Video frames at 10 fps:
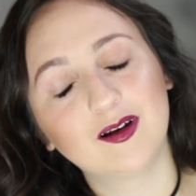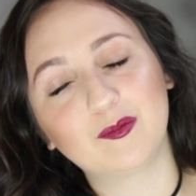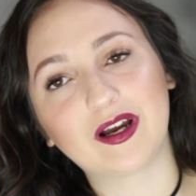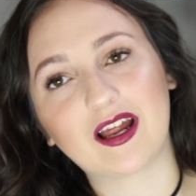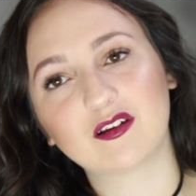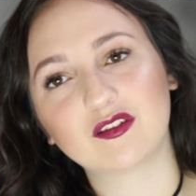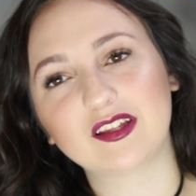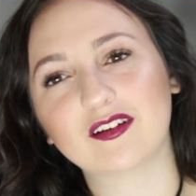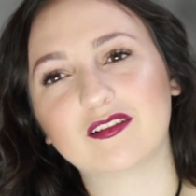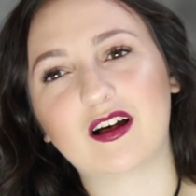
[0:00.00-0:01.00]
but I don't
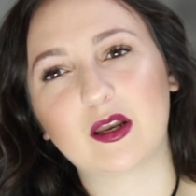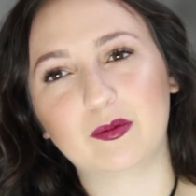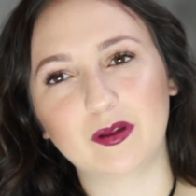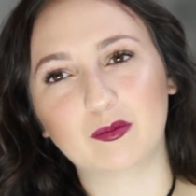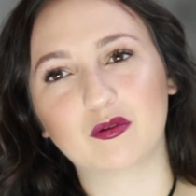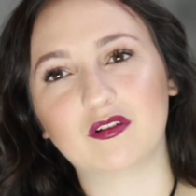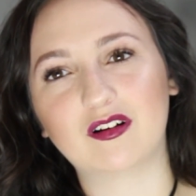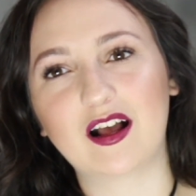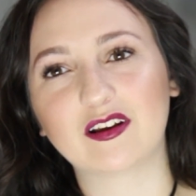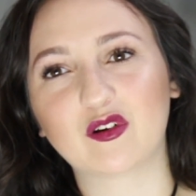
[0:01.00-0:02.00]
think a lot of
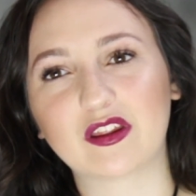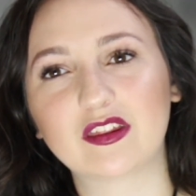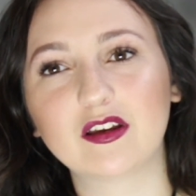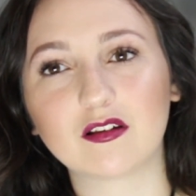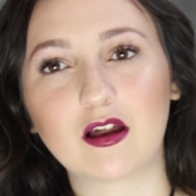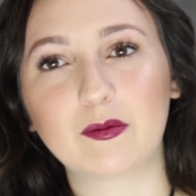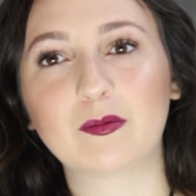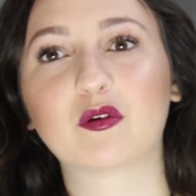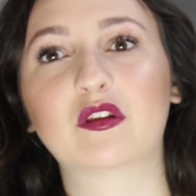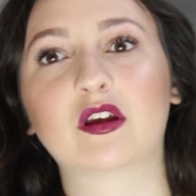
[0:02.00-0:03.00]
people, I don't know, I think a lot of
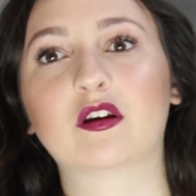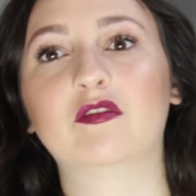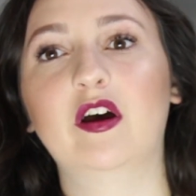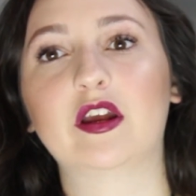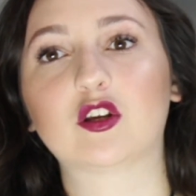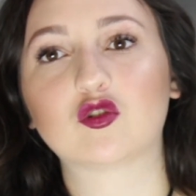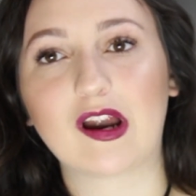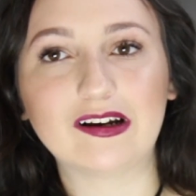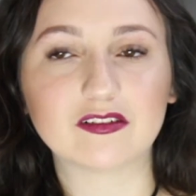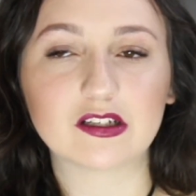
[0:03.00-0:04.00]
people think of like
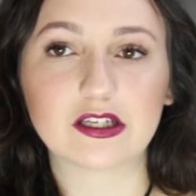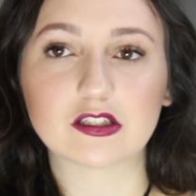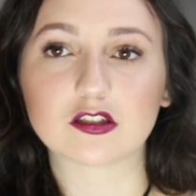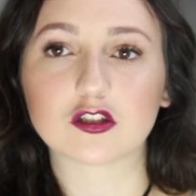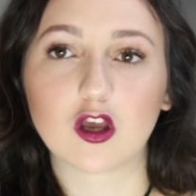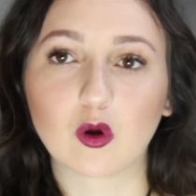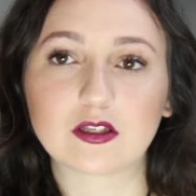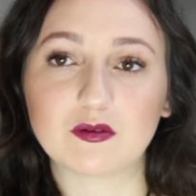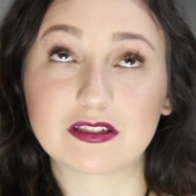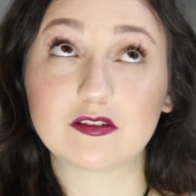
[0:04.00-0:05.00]
traveling is so
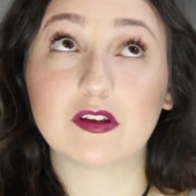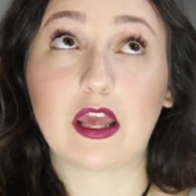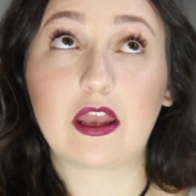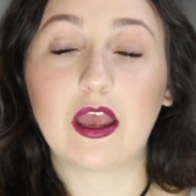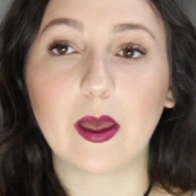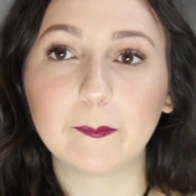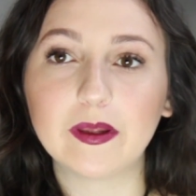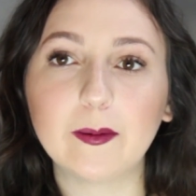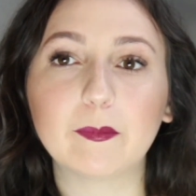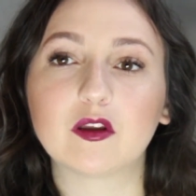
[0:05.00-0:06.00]
expensive, and it can
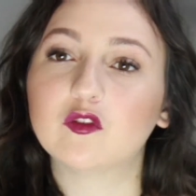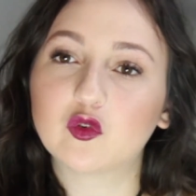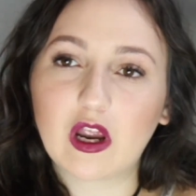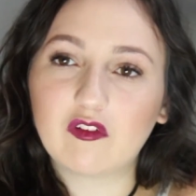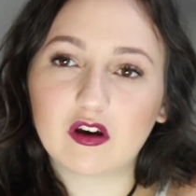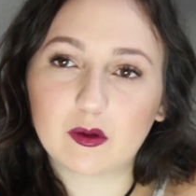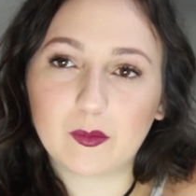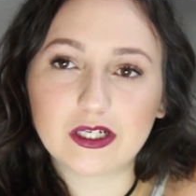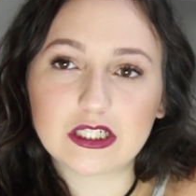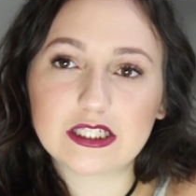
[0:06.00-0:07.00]
be, but if you travel on a
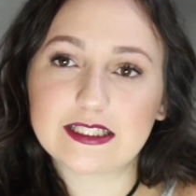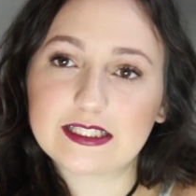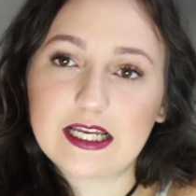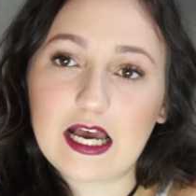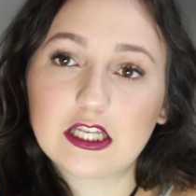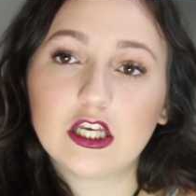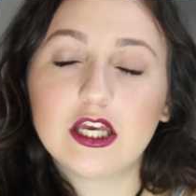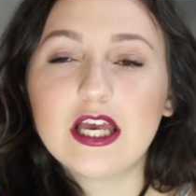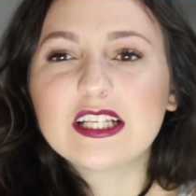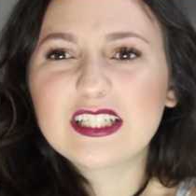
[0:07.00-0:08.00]
budget, it's not
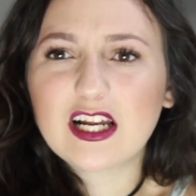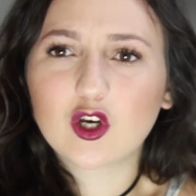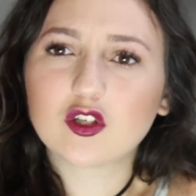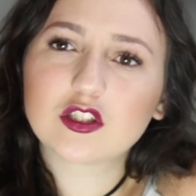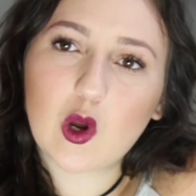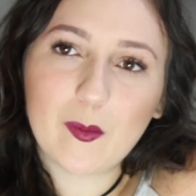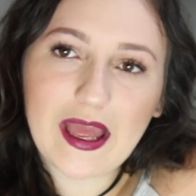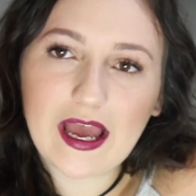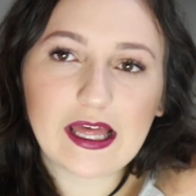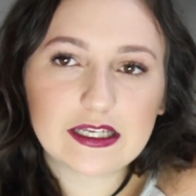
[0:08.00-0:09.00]
all so
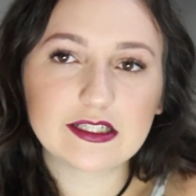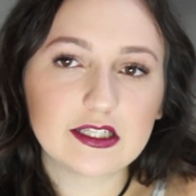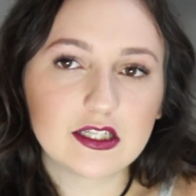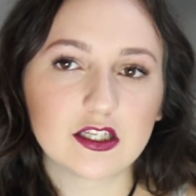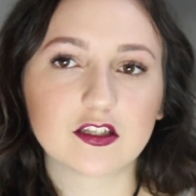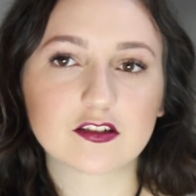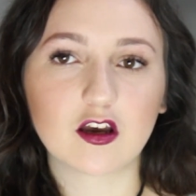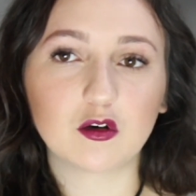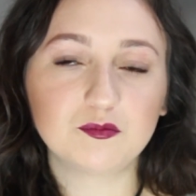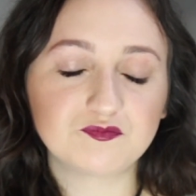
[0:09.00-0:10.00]
bad.
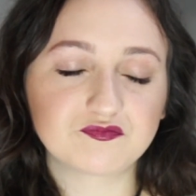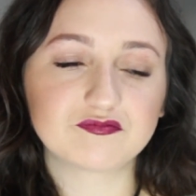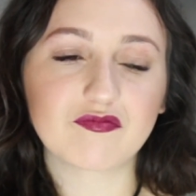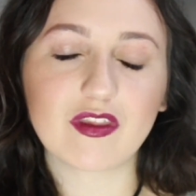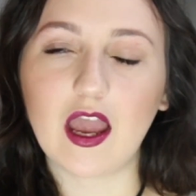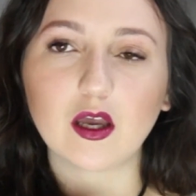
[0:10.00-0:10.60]
So I